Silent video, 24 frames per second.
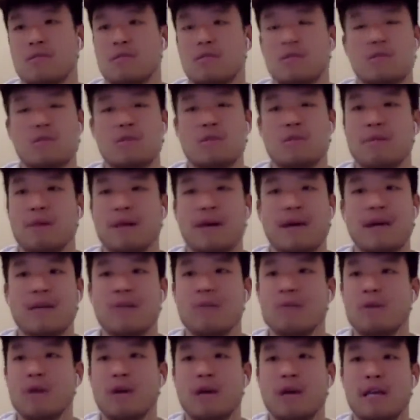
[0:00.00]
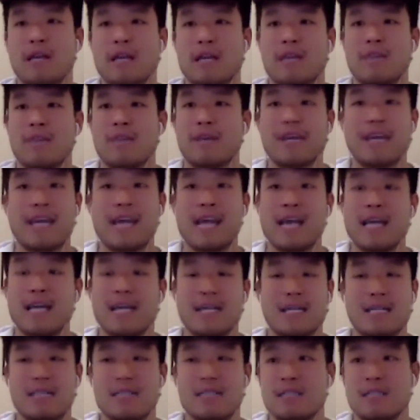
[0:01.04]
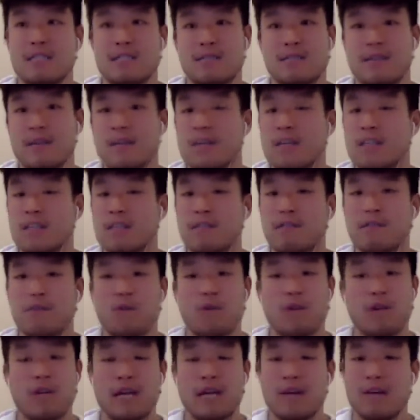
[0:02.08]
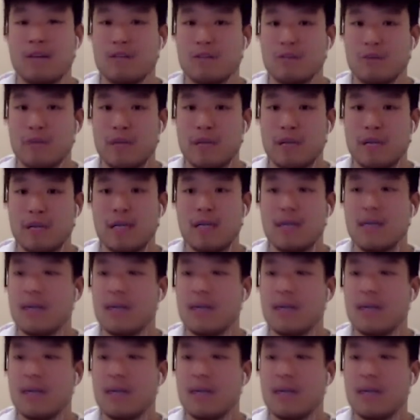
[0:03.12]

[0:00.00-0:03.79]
no matter what, like if I can't get six figures in 40 hours a week,